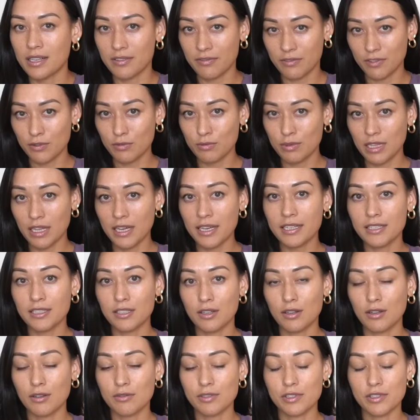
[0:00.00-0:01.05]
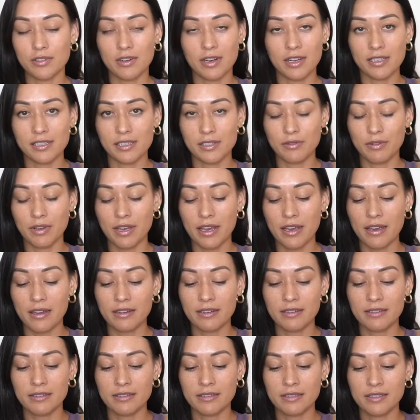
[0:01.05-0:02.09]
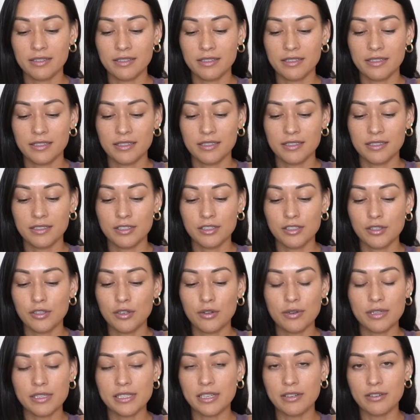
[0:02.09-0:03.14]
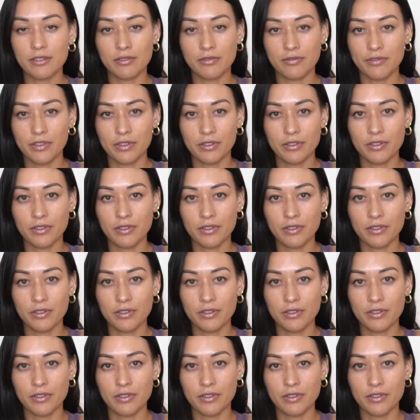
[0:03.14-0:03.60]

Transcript: If you would like to close your eyes, you can. Just notice how you feel